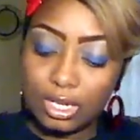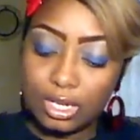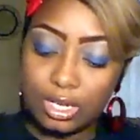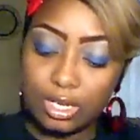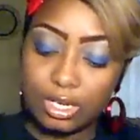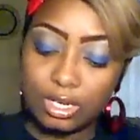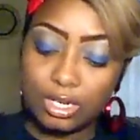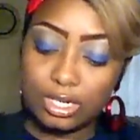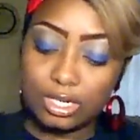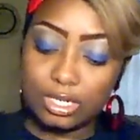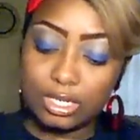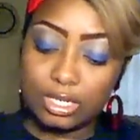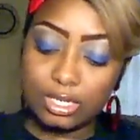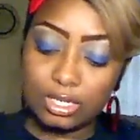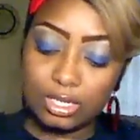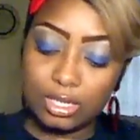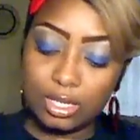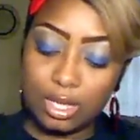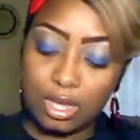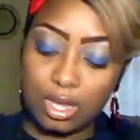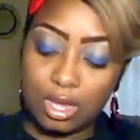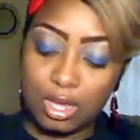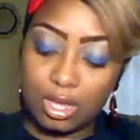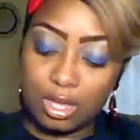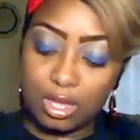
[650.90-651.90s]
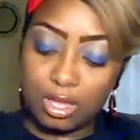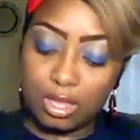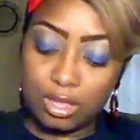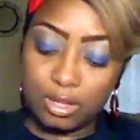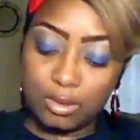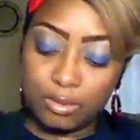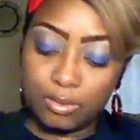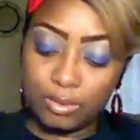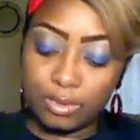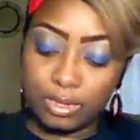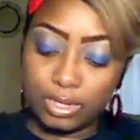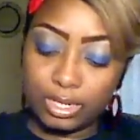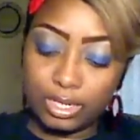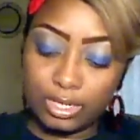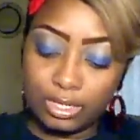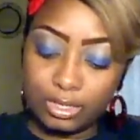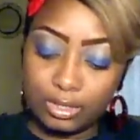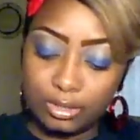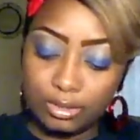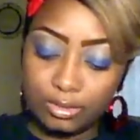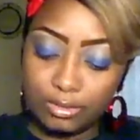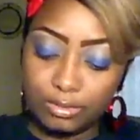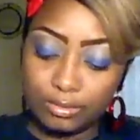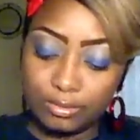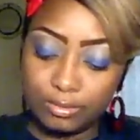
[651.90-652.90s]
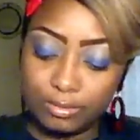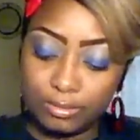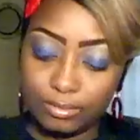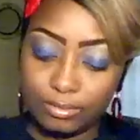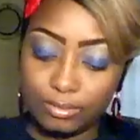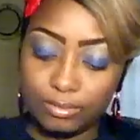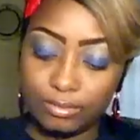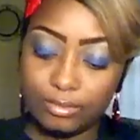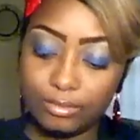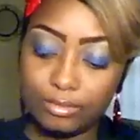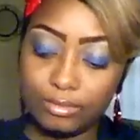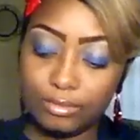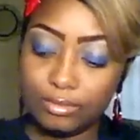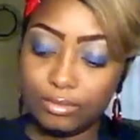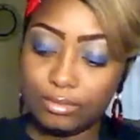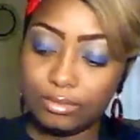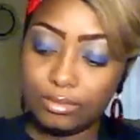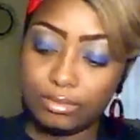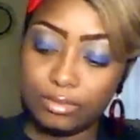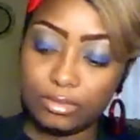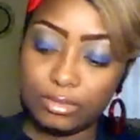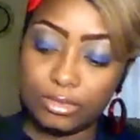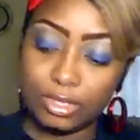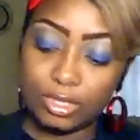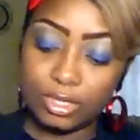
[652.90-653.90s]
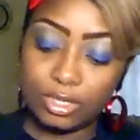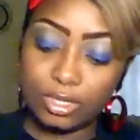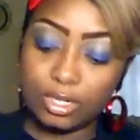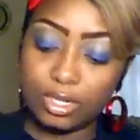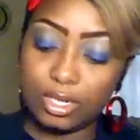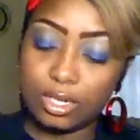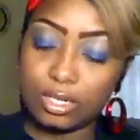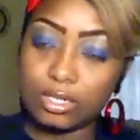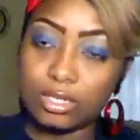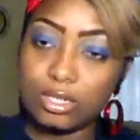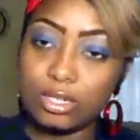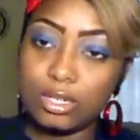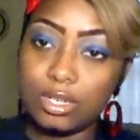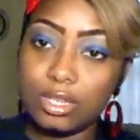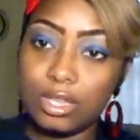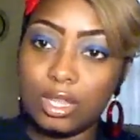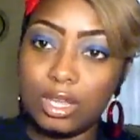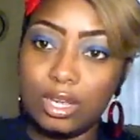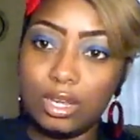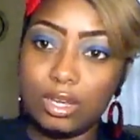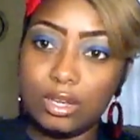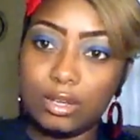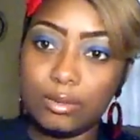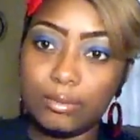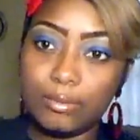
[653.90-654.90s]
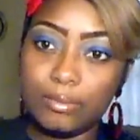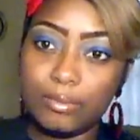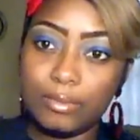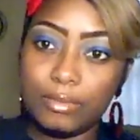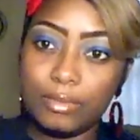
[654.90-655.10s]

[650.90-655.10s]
And this is the other one. Stuck to the thing.